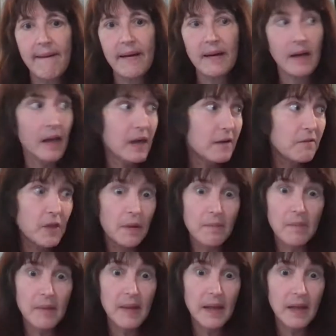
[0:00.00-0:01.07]
a lot of
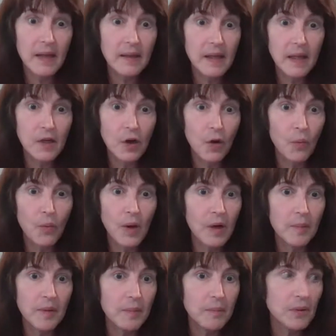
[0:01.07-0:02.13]
them they don't want
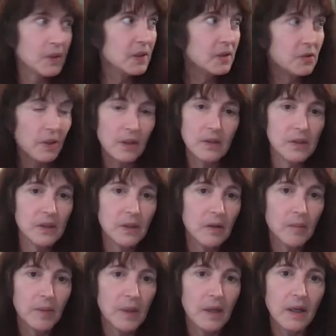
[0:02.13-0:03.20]
to be putting drugs in their
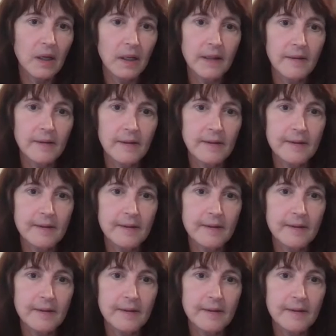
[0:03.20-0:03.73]
body.